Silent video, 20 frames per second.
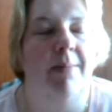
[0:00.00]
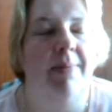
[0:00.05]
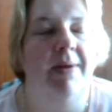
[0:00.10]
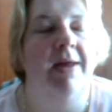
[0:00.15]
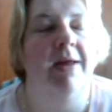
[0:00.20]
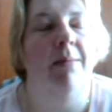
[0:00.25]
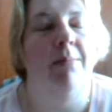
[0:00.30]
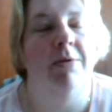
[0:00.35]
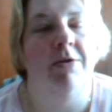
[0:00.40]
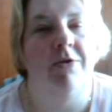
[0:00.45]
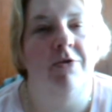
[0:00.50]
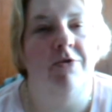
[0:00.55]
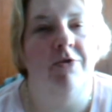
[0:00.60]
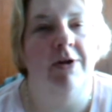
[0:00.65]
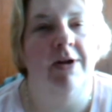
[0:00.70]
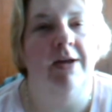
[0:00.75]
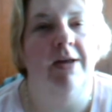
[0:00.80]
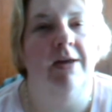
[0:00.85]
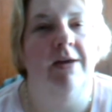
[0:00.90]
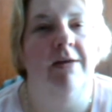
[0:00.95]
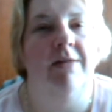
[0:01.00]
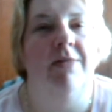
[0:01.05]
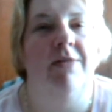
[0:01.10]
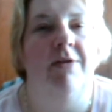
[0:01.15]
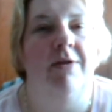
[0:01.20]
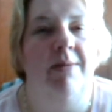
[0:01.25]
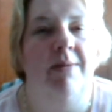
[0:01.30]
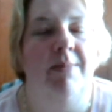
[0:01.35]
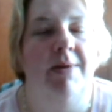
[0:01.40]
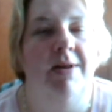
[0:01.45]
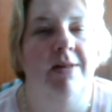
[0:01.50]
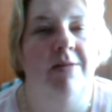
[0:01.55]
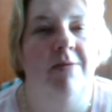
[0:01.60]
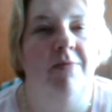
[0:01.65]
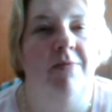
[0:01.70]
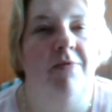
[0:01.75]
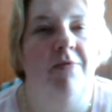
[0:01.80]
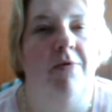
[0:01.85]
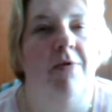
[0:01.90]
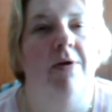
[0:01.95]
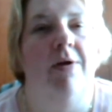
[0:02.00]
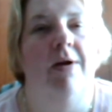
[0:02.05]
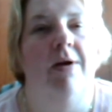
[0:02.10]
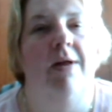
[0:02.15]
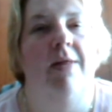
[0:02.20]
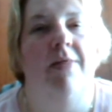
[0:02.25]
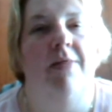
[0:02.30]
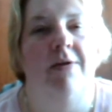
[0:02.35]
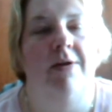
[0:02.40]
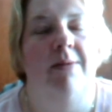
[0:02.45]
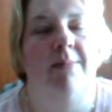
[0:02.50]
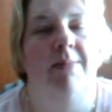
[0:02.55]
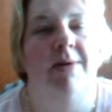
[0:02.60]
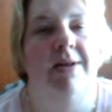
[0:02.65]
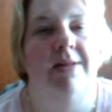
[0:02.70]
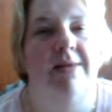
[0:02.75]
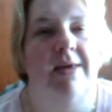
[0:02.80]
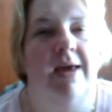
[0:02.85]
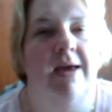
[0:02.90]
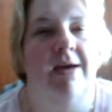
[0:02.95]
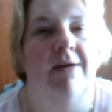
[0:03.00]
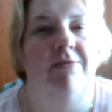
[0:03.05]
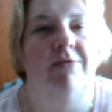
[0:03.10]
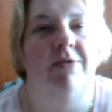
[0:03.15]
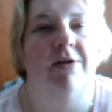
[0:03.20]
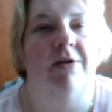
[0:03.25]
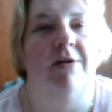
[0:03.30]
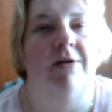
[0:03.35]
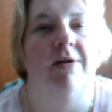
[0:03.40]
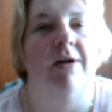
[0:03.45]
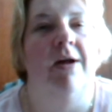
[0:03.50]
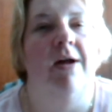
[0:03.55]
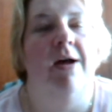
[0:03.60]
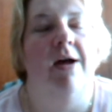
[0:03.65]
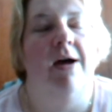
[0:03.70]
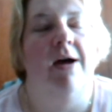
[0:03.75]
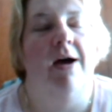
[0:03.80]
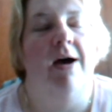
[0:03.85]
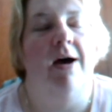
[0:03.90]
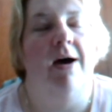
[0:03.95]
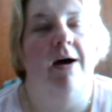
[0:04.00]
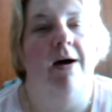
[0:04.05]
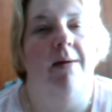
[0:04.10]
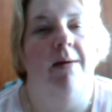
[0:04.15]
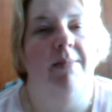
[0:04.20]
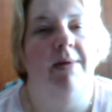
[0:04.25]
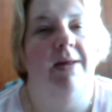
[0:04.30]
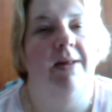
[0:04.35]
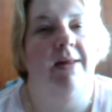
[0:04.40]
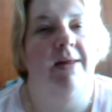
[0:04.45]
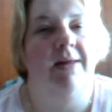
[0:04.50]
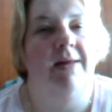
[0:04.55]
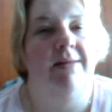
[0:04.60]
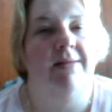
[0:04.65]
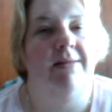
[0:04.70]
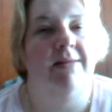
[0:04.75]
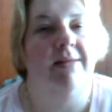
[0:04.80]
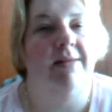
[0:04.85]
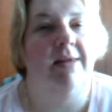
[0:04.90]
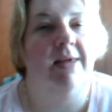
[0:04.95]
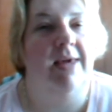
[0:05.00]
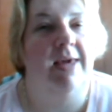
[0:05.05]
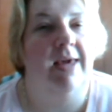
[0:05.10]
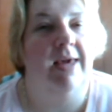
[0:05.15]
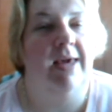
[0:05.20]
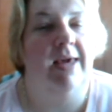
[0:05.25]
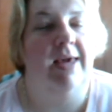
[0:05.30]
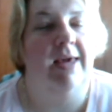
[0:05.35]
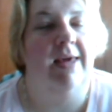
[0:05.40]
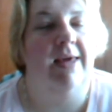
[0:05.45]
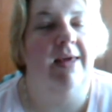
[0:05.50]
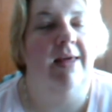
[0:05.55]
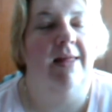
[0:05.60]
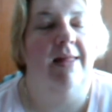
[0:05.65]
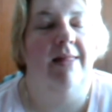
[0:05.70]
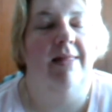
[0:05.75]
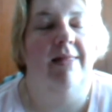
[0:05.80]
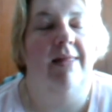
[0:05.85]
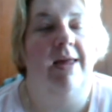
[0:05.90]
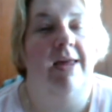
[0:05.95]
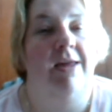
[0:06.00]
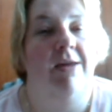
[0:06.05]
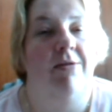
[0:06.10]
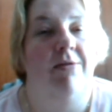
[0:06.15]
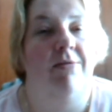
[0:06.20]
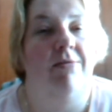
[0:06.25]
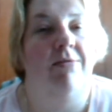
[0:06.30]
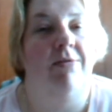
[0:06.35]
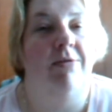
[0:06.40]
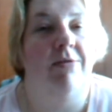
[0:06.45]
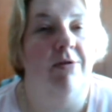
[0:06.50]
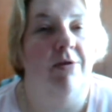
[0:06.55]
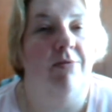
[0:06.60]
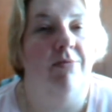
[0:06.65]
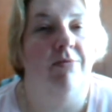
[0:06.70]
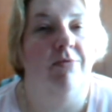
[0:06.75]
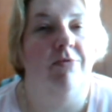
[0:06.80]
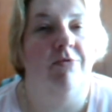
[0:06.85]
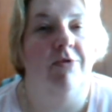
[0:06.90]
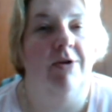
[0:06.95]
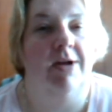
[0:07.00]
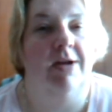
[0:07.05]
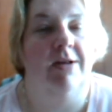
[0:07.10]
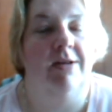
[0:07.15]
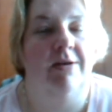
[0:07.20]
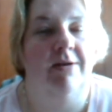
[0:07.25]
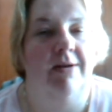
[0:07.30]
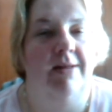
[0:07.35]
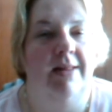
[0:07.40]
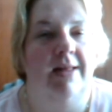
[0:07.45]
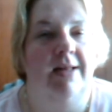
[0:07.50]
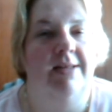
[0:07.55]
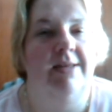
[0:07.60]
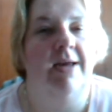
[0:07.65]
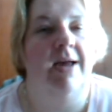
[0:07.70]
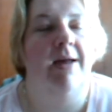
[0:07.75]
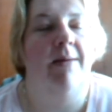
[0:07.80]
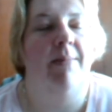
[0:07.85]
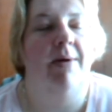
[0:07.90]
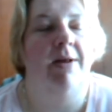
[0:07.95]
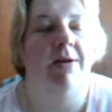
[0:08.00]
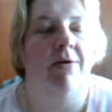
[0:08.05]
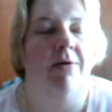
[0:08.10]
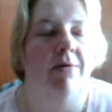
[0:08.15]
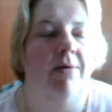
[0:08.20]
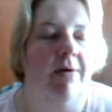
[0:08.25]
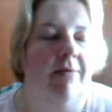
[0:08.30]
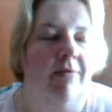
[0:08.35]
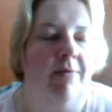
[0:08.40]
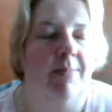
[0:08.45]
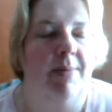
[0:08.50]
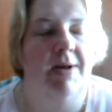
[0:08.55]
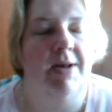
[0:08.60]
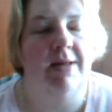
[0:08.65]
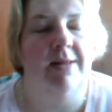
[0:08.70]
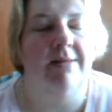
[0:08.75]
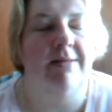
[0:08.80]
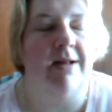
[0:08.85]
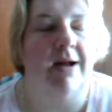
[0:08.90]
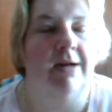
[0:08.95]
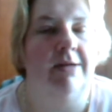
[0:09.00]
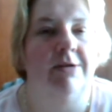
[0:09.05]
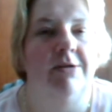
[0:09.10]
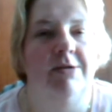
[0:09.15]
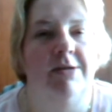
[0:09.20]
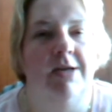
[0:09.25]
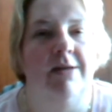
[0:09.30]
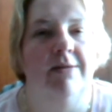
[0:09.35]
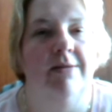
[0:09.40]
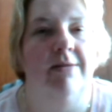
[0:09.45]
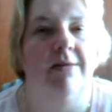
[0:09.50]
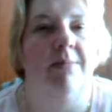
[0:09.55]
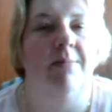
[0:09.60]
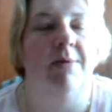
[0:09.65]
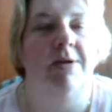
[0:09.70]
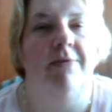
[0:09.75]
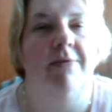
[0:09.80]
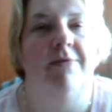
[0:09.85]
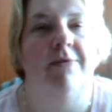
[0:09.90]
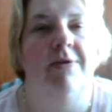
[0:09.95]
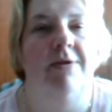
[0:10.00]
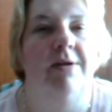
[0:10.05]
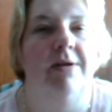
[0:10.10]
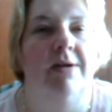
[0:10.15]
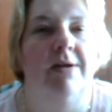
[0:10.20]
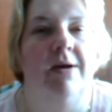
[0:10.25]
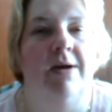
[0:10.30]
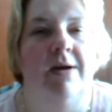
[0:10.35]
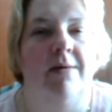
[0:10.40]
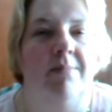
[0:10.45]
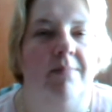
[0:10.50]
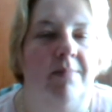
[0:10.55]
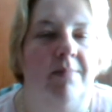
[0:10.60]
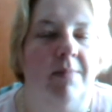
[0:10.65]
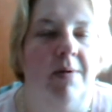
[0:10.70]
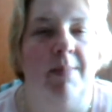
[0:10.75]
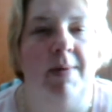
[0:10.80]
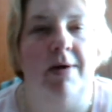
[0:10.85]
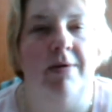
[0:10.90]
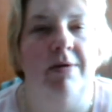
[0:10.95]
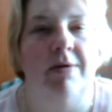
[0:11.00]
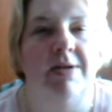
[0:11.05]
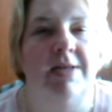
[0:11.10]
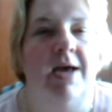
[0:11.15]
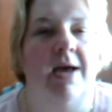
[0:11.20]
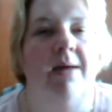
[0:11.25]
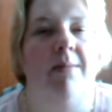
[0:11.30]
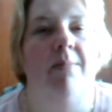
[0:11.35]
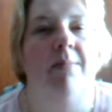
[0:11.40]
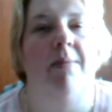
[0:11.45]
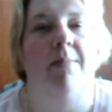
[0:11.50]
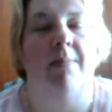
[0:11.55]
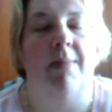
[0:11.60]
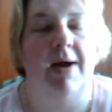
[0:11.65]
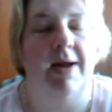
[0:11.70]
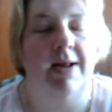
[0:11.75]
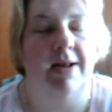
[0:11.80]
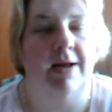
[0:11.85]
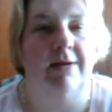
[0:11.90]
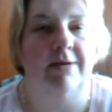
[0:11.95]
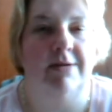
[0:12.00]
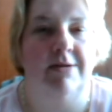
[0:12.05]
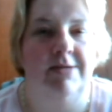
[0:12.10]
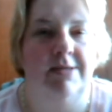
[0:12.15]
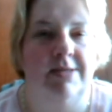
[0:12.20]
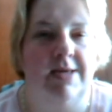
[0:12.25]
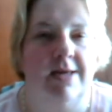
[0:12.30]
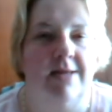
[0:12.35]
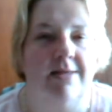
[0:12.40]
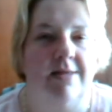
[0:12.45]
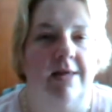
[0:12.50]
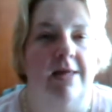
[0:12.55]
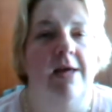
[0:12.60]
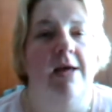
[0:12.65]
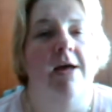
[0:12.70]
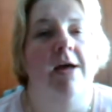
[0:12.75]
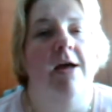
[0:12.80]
being able to drink 30 minutes before and 30 minutes after, it is key that you don't drink during that time. I know everybody's doctor tells them a different amount of time, but my doctor says